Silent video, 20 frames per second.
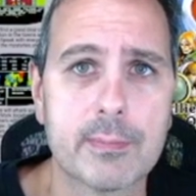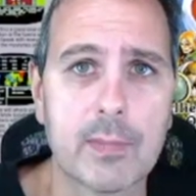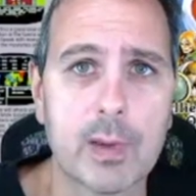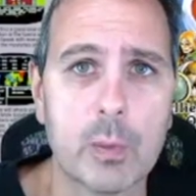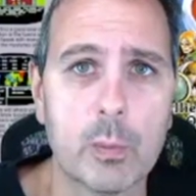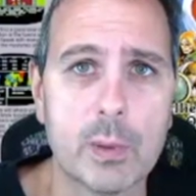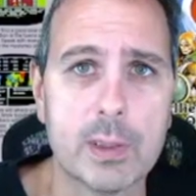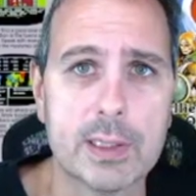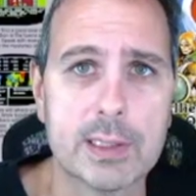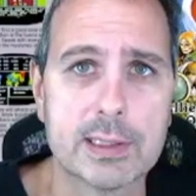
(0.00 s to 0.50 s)

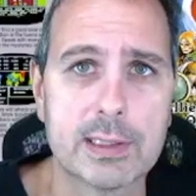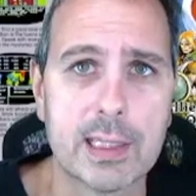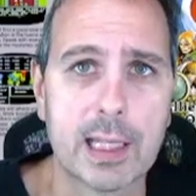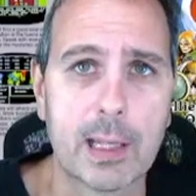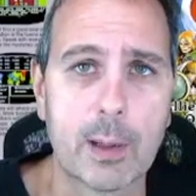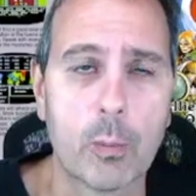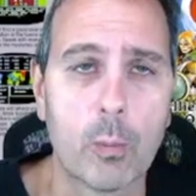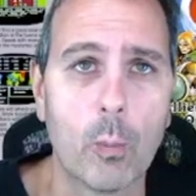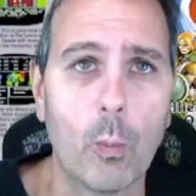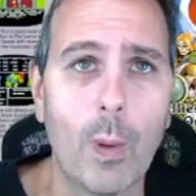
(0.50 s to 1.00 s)
with this
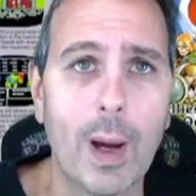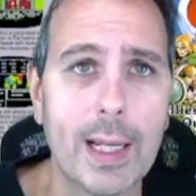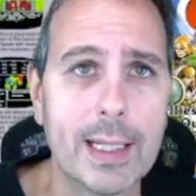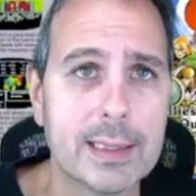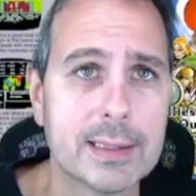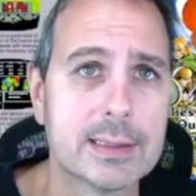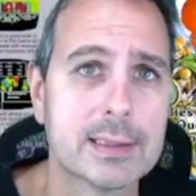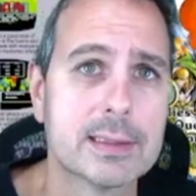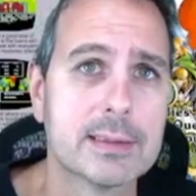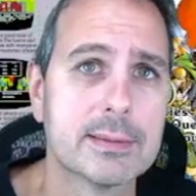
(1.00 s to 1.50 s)
like
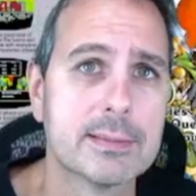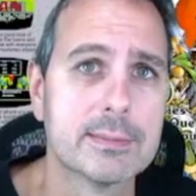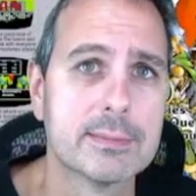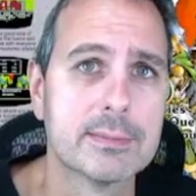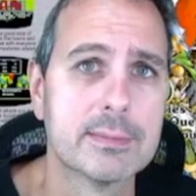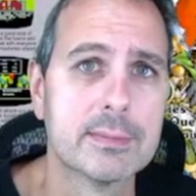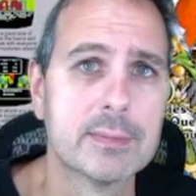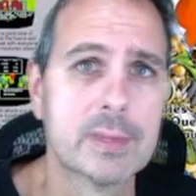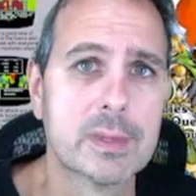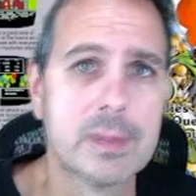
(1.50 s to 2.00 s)
white.
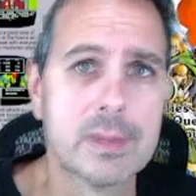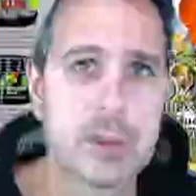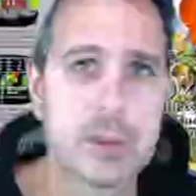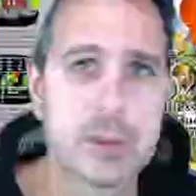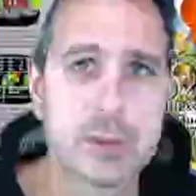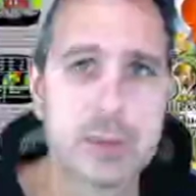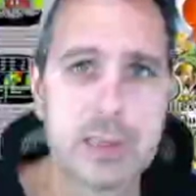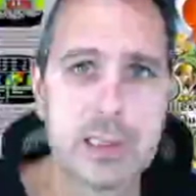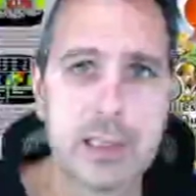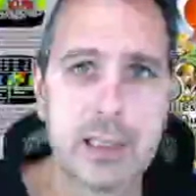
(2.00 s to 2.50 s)
So
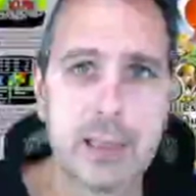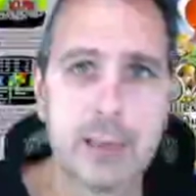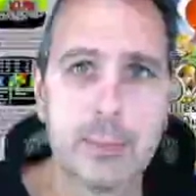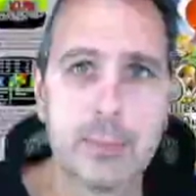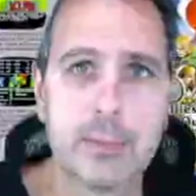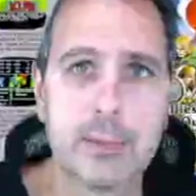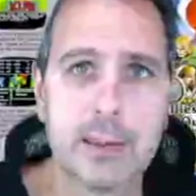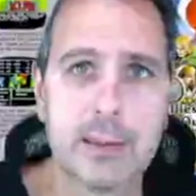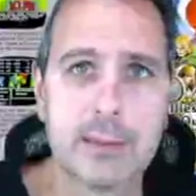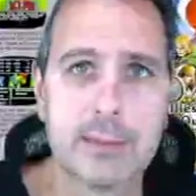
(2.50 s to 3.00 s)
it's
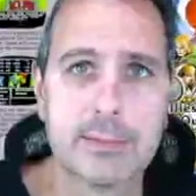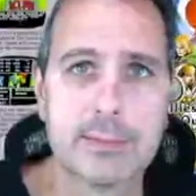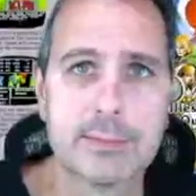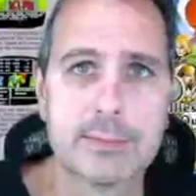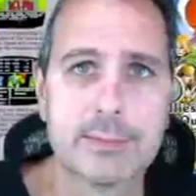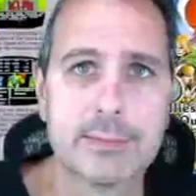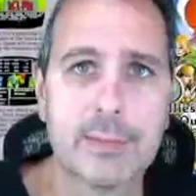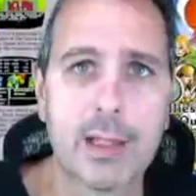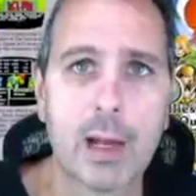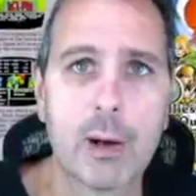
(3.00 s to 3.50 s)

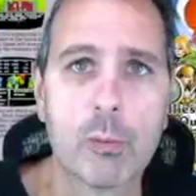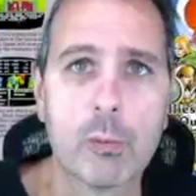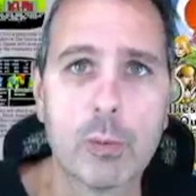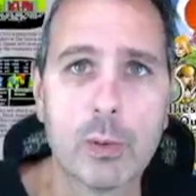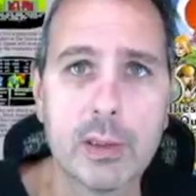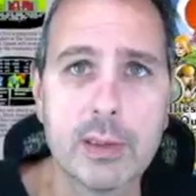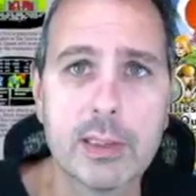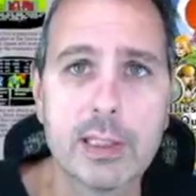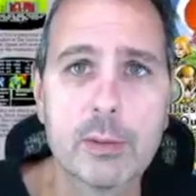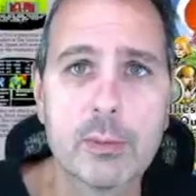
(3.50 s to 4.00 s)
not
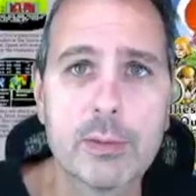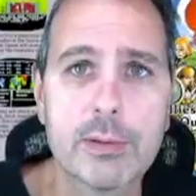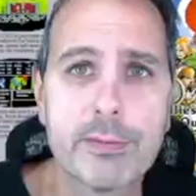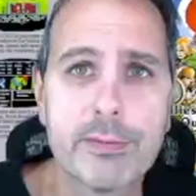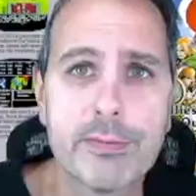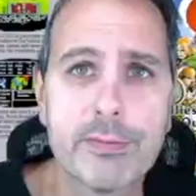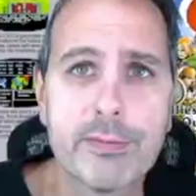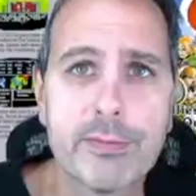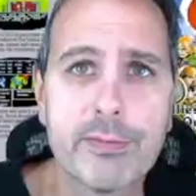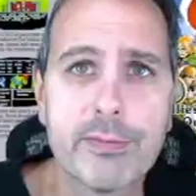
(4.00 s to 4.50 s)
really
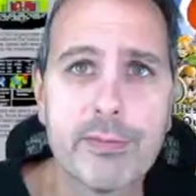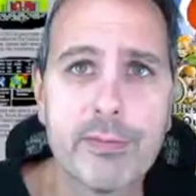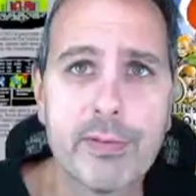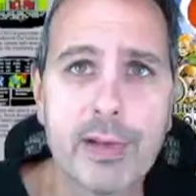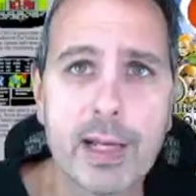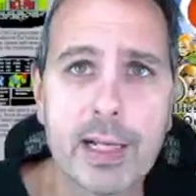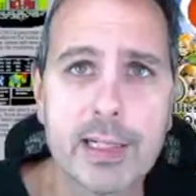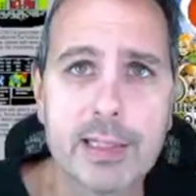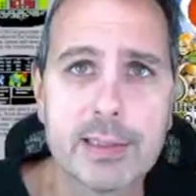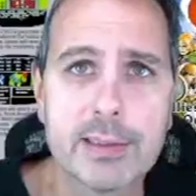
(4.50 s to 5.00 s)

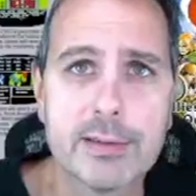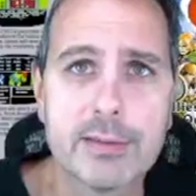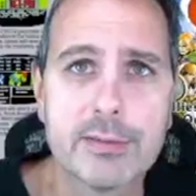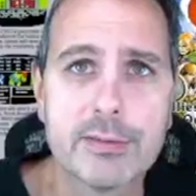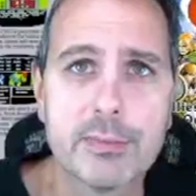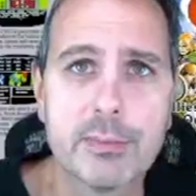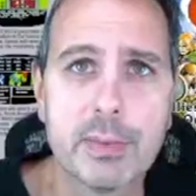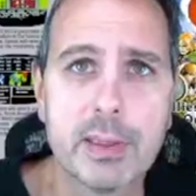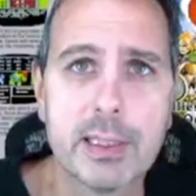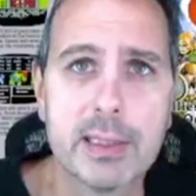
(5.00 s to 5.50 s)
reflective,
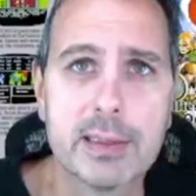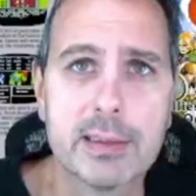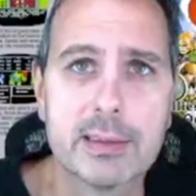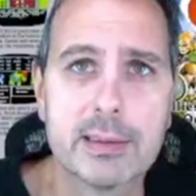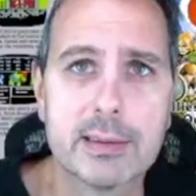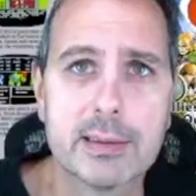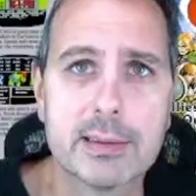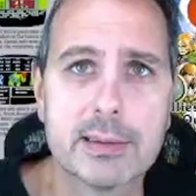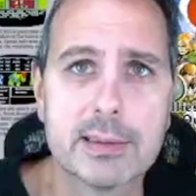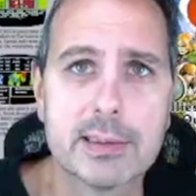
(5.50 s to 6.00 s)
but
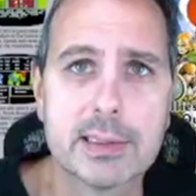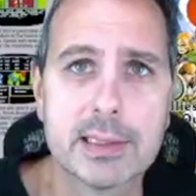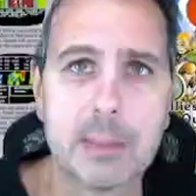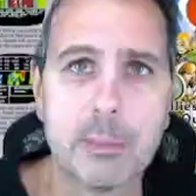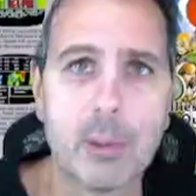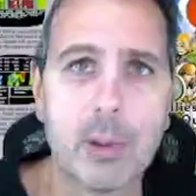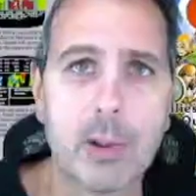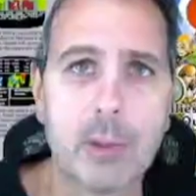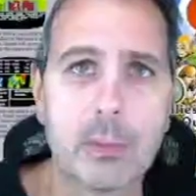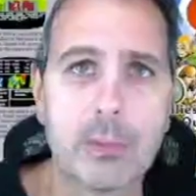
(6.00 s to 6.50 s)

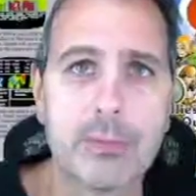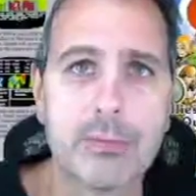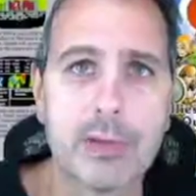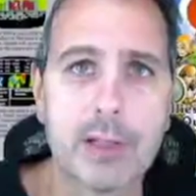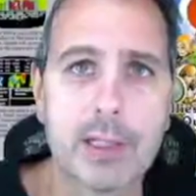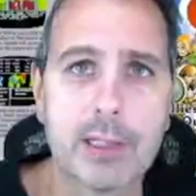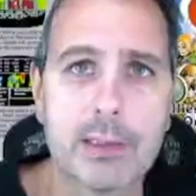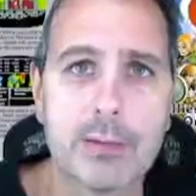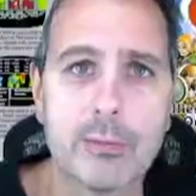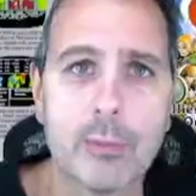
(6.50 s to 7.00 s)
somewhat
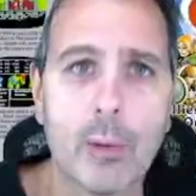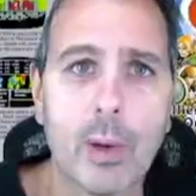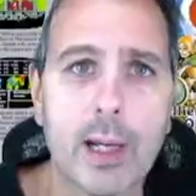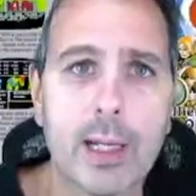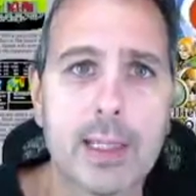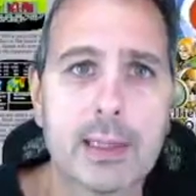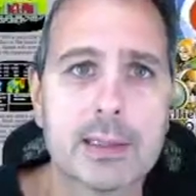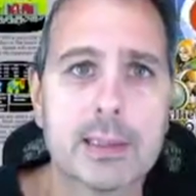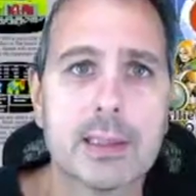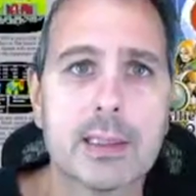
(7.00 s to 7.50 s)
reflective
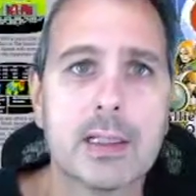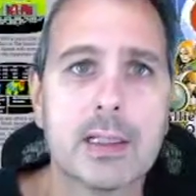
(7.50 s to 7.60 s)
white.